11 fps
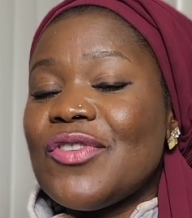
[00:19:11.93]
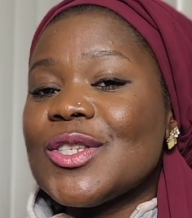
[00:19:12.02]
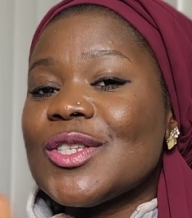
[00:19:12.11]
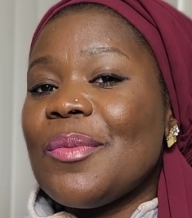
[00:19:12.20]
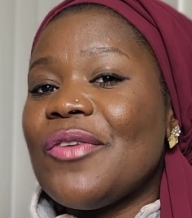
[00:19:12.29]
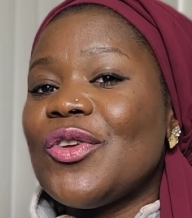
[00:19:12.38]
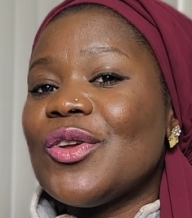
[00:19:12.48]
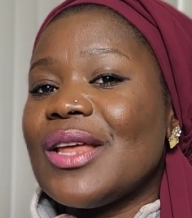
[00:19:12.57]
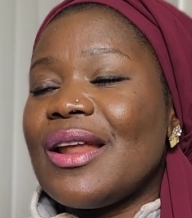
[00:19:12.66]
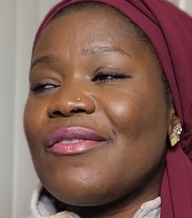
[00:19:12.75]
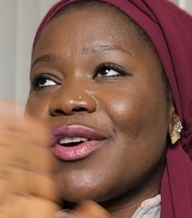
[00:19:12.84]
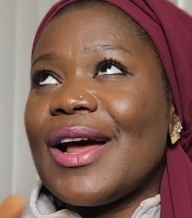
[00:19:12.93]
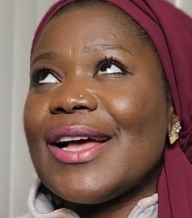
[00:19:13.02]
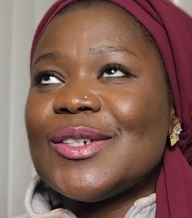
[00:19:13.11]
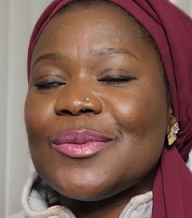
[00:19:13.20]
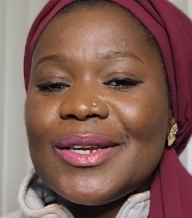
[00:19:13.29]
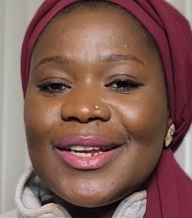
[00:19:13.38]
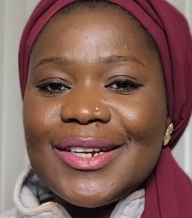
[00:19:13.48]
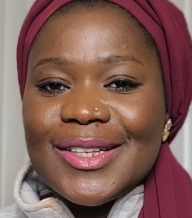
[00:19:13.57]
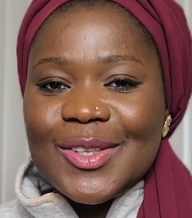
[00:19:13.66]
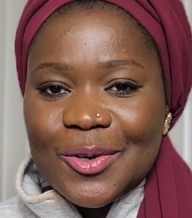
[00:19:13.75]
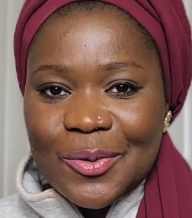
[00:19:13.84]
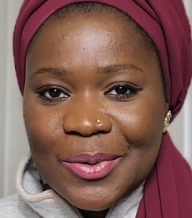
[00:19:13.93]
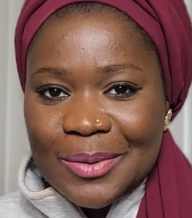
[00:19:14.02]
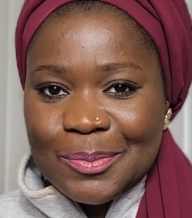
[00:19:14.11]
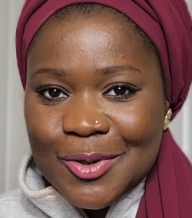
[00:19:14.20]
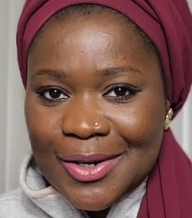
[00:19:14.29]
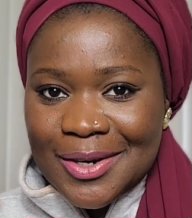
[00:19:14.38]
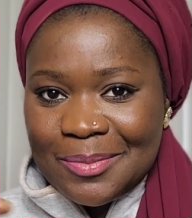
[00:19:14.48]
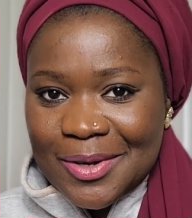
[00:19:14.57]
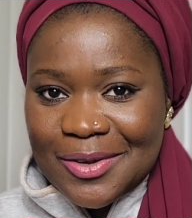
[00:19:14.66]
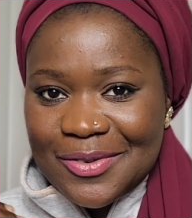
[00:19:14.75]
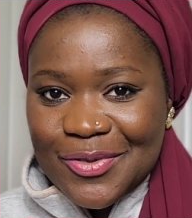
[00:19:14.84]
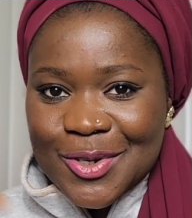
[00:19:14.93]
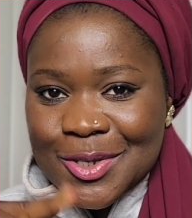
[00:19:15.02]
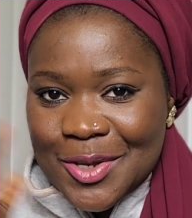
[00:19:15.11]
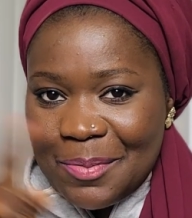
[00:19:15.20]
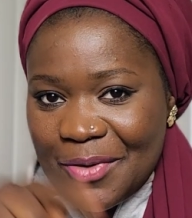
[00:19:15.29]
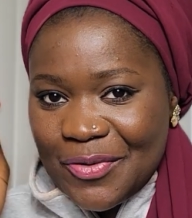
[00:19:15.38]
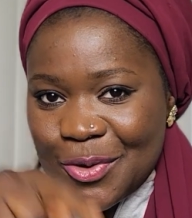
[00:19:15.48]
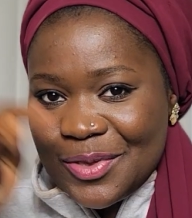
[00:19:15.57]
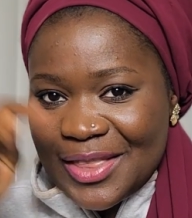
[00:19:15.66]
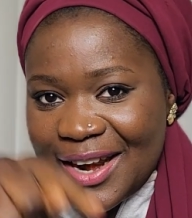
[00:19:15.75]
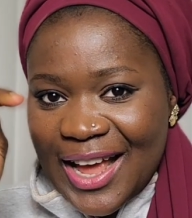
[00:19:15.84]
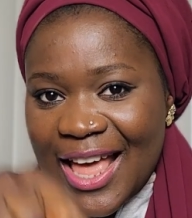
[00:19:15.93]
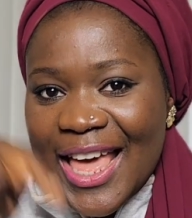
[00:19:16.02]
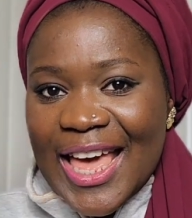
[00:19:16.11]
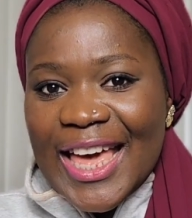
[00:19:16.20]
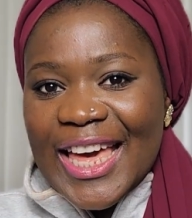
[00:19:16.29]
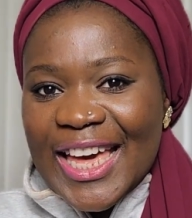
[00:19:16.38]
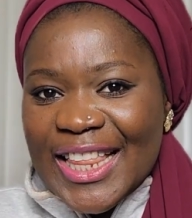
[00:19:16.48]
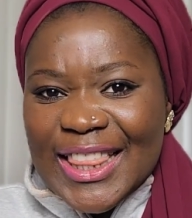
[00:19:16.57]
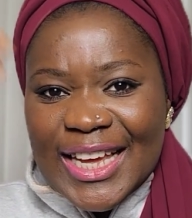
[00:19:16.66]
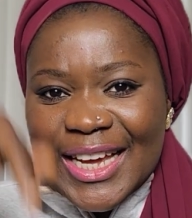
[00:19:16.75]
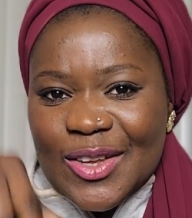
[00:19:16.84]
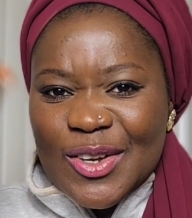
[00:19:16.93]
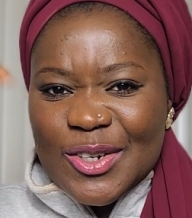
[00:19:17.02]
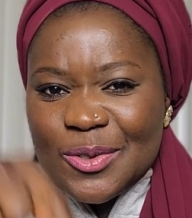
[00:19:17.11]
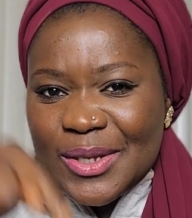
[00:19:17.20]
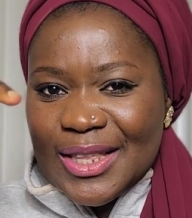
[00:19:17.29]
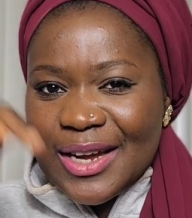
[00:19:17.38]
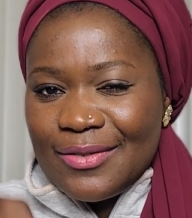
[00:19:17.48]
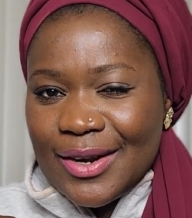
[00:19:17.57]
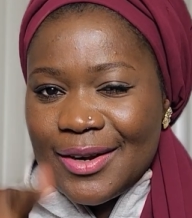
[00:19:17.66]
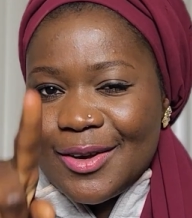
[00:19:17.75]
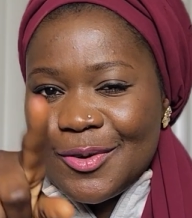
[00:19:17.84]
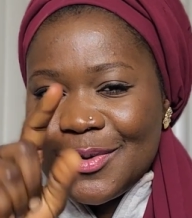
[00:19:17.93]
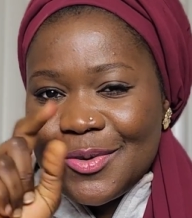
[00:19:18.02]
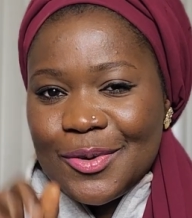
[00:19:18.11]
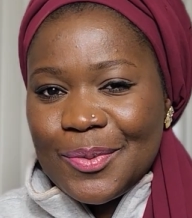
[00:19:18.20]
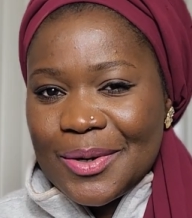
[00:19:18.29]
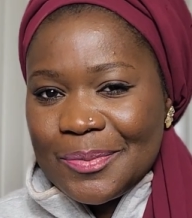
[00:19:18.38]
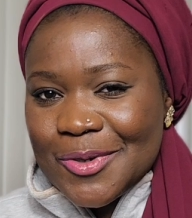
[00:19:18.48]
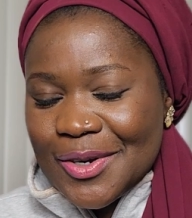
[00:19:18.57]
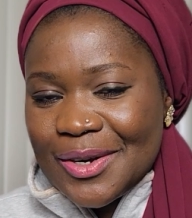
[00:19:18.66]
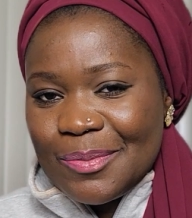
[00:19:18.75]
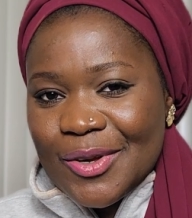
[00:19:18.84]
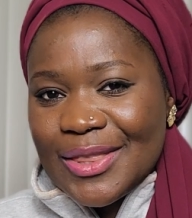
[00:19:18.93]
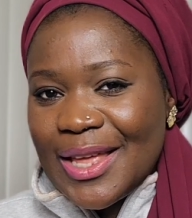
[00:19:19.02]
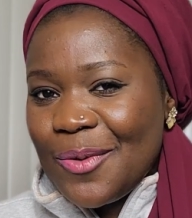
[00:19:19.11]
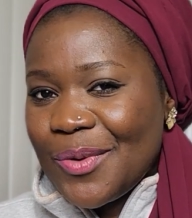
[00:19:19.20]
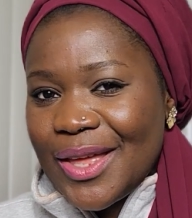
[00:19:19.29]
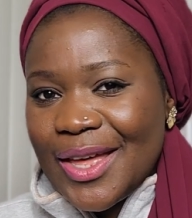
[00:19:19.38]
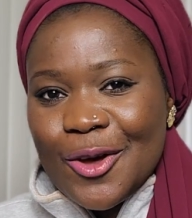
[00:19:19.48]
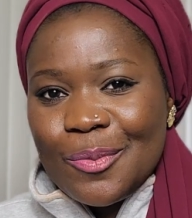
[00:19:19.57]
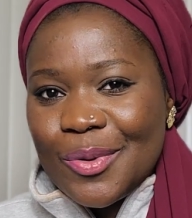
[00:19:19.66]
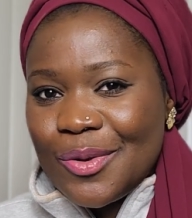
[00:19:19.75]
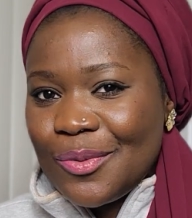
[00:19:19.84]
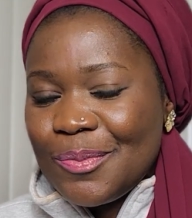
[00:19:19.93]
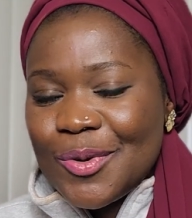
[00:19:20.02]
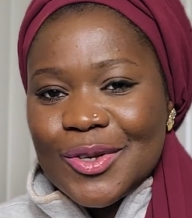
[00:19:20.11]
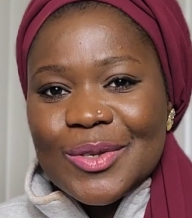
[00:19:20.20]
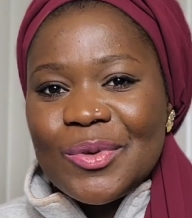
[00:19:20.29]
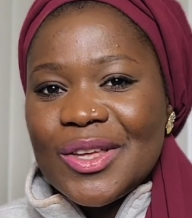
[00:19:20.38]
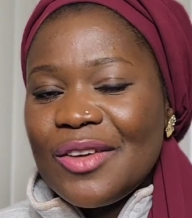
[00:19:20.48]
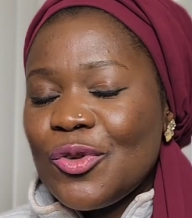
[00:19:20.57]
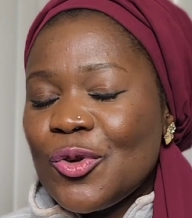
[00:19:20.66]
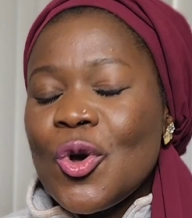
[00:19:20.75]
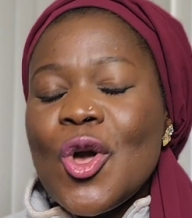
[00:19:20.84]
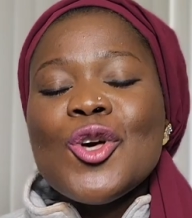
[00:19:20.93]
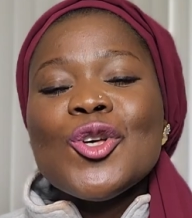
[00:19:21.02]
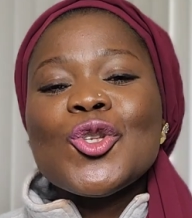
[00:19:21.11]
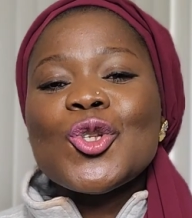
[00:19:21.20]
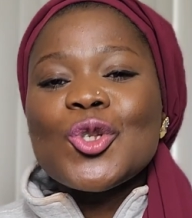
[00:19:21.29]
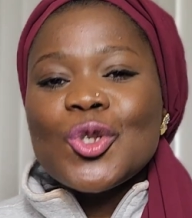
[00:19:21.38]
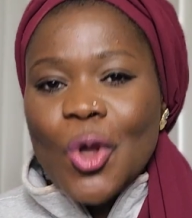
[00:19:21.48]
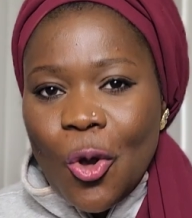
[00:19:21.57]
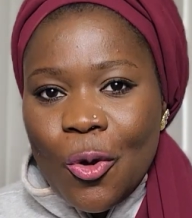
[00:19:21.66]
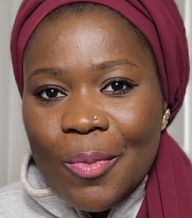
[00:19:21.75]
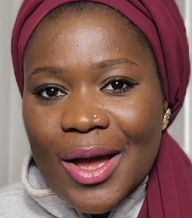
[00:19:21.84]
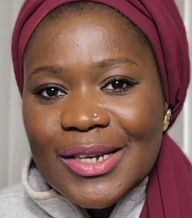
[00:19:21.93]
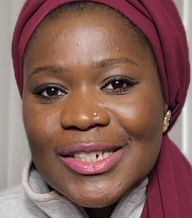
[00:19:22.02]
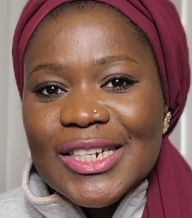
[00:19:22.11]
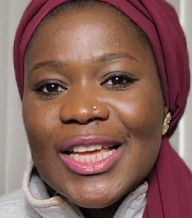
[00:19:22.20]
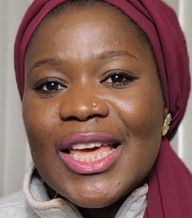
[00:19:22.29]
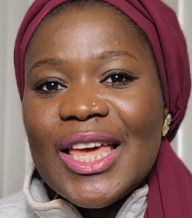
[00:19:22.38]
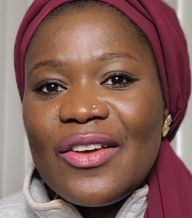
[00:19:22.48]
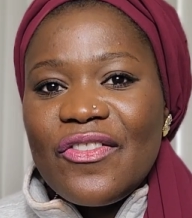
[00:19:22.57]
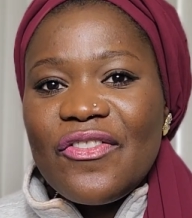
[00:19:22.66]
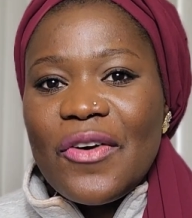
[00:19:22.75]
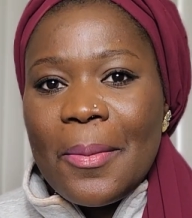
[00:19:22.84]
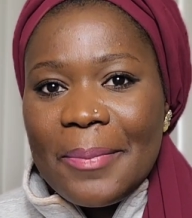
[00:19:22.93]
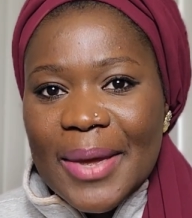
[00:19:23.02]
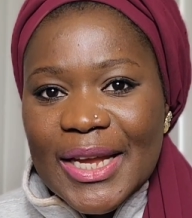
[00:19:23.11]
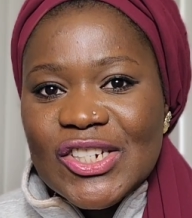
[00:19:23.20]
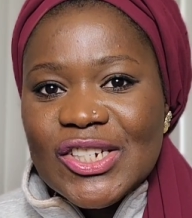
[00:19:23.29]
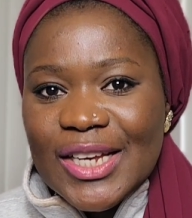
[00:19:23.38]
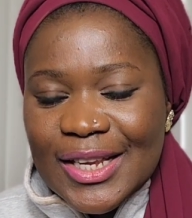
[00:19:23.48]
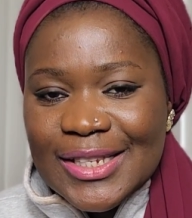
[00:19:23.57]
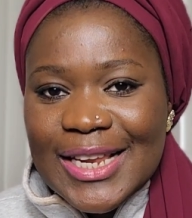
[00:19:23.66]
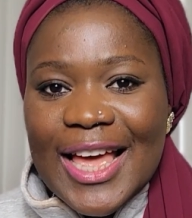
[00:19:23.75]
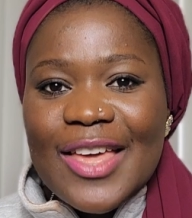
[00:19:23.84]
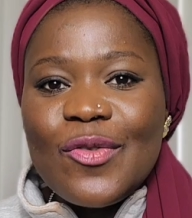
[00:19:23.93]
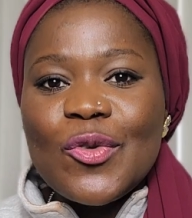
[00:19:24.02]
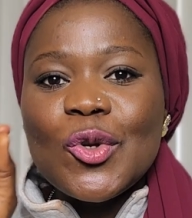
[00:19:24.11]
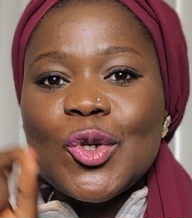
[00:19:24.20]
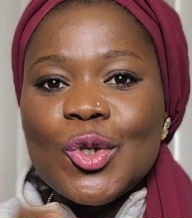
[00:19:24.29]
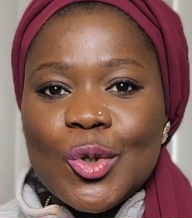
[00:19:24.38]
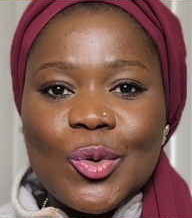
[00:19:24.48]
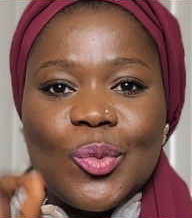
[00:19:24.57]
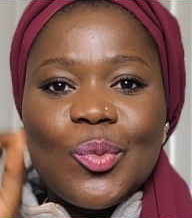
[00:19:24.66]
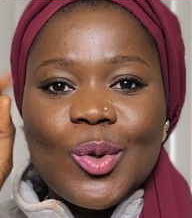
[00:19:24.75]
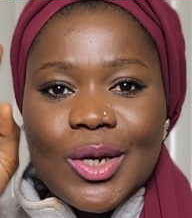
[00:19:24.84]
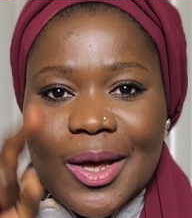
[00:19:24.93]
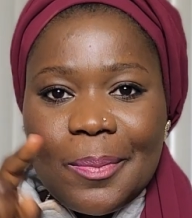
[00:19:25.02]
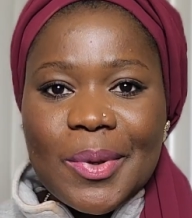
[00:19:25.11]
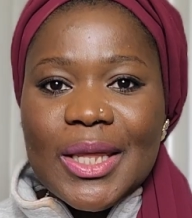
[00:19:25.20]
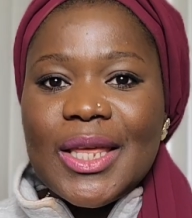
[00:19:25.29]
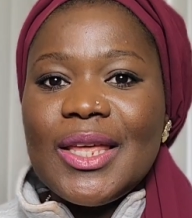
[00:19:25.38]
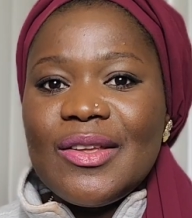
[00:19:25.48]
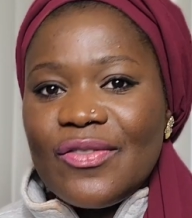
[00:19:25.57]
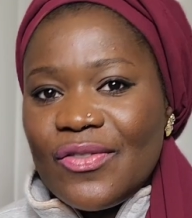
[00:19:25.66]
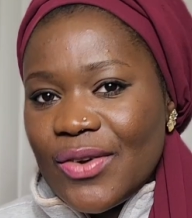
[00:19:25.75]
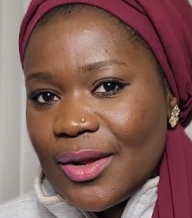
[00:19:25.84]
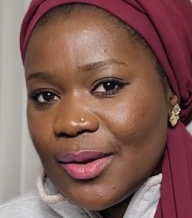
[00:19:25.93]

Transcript: For some of you that have graduated, you know what I'm talking about. For some of you that are in there, you're doing that right now, you know what I'm talking about. That will help you because it will give you so much information that even you will not believe